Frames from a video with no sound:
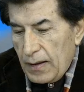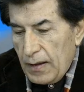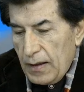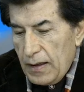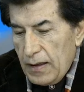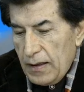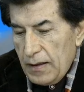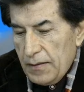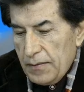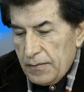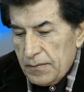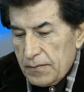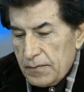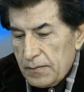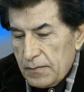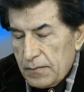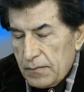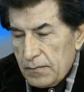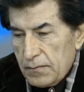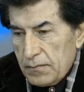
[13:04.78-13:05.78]
uh,
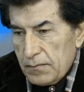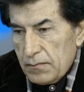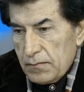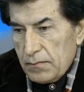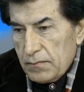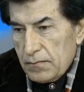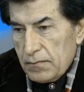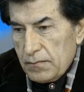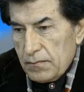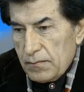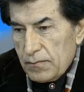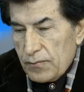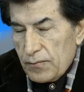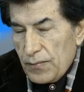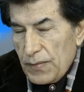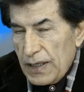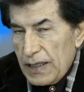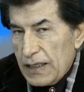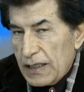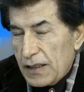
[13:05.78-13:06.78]

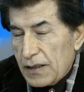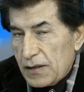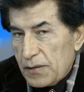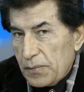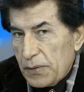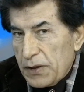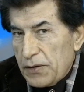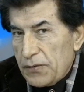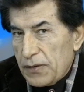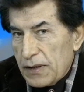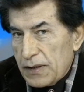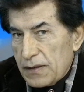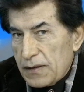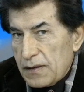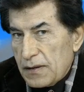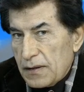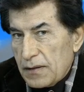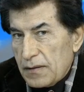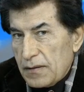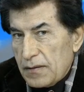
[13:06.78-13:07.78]
experience
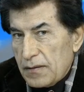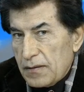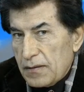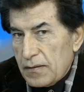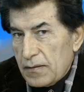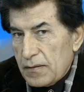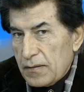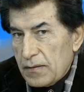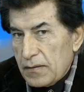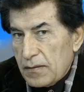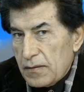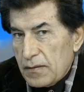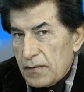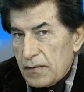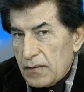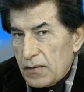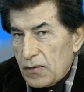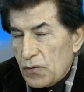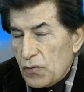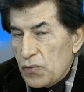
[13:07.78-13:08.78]
it.
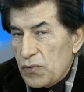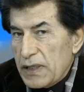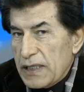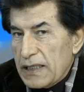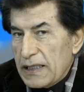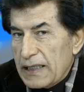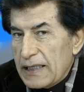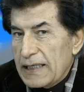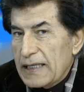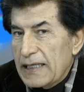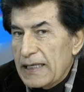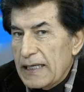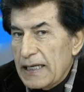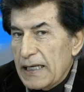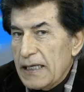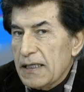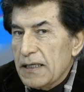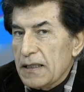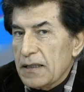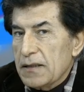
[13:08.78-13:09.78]
We
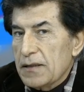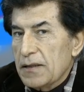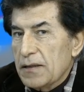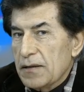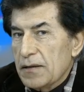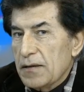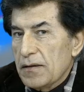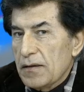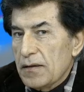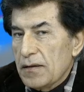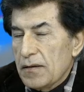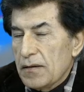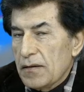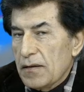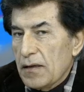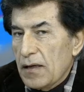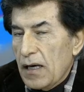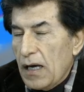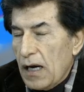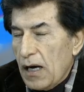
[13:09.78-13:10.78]
get it.
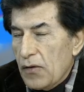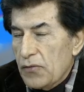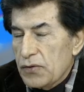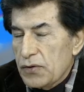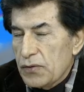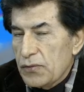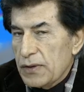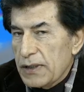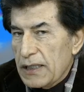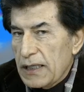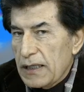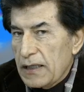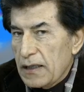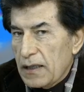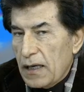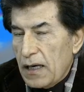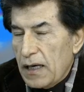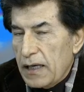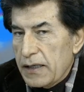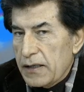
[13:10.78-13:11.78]
How do we get it?
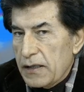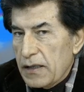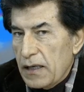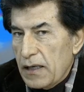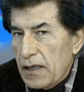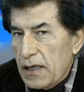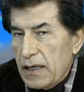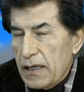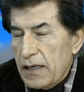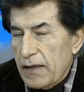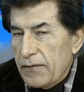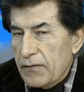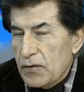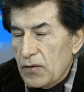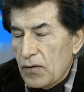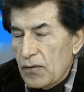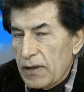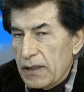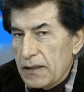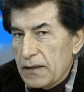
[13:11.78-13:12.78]
I, I have
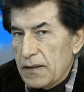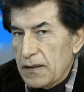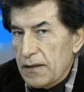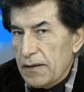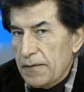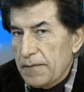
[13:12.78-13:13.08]
no idea.